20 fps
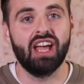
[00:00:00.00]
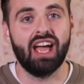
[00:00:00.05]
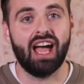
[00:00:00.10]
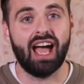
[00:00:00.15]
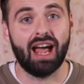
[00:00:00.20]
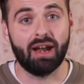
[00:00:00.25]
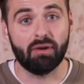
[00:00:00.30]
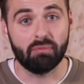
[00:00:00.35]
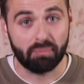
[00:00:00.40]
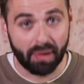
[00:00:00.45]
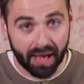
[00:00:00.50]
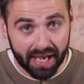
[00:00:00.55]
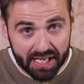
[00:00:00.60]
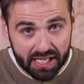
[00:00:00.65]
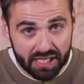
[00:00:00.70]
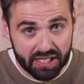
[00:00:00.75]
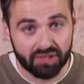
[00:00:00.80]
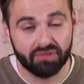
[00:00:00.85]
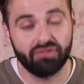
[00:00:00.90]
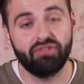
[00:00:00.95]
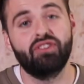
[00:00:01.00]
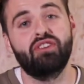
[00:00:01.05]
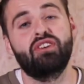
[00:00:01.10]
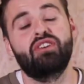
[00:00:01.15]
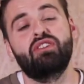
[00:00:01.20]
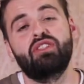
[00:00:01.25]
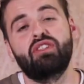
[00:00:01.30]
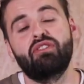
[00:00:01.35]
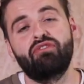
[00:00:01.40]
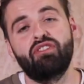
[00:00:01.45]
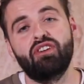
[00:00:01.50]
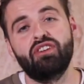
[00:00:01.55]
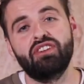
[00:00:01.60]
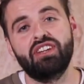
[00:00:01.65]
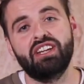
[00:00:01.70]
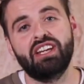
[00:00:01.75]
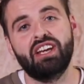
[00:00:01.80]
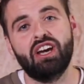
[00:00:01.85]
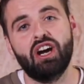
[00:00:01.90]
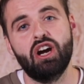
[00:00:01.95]
and pays for the
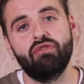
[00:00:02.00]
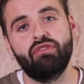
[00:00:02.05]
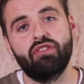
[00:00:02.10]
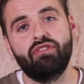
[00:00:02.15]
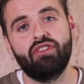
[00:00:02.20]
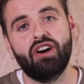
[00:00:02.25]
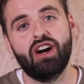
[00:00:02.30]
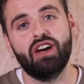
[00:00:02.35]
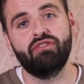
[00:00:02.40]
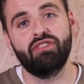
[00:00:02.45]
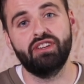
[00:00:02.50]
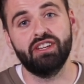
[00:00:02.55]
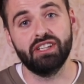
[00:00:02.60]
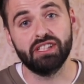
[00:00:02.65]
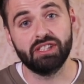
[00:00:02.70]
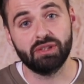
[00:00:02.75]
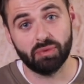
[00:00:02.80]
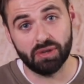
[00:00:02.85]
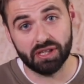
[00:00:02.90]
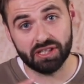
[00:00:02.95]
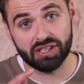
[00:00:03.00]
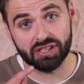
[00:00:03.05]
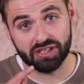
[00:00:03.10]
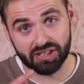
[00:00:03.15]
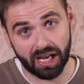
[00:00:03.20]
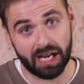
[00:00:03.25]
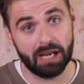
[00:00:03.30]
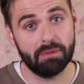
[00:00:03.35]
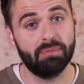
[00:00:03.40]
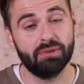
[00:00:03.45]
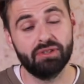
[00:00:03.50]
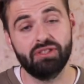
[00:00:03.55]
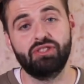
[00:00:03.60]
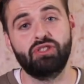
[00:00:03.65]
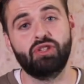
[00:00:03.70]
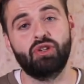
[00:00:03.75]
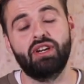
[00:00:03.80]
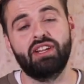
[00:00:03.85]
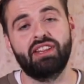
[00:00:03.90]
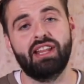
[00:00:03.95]
funding over 5 years, which tapers
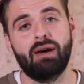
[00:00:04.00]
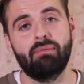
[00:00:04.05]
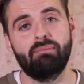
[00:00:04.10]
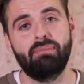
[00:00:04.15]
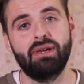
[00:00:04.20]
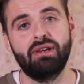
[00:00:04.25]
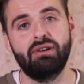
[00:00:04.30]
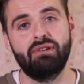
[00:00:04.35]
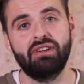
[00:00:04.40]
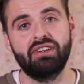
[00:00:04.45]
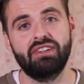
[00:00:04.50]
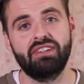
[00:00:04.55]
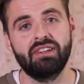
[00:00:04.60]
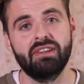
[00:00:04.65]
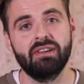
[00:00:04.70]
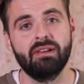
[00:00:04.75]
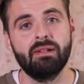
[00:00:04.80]
during that period,